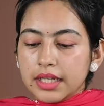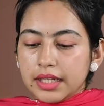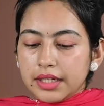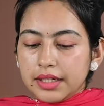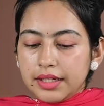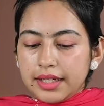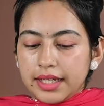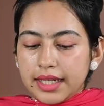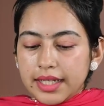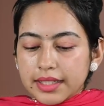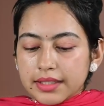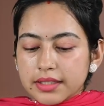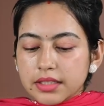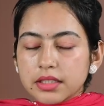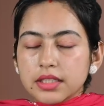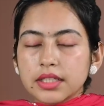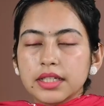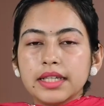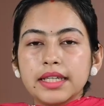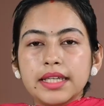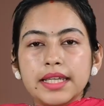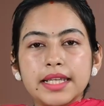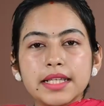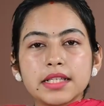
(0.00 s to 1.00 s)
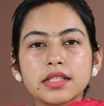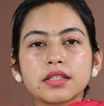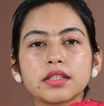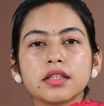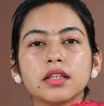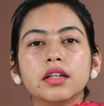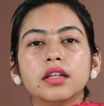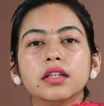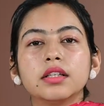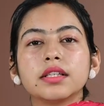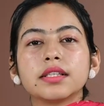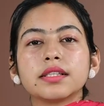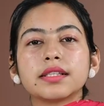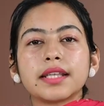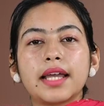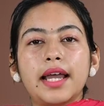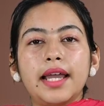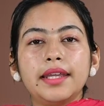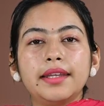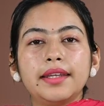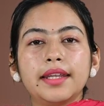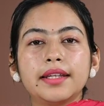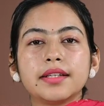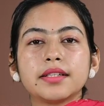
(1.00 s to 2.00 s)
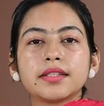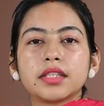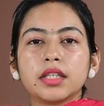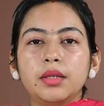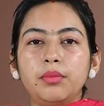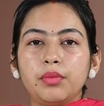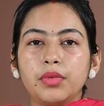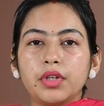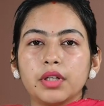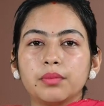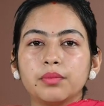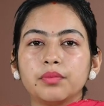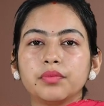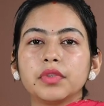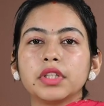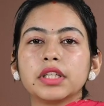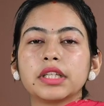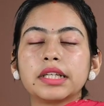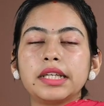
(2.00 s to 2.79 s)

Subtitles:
Next is sign and symptom.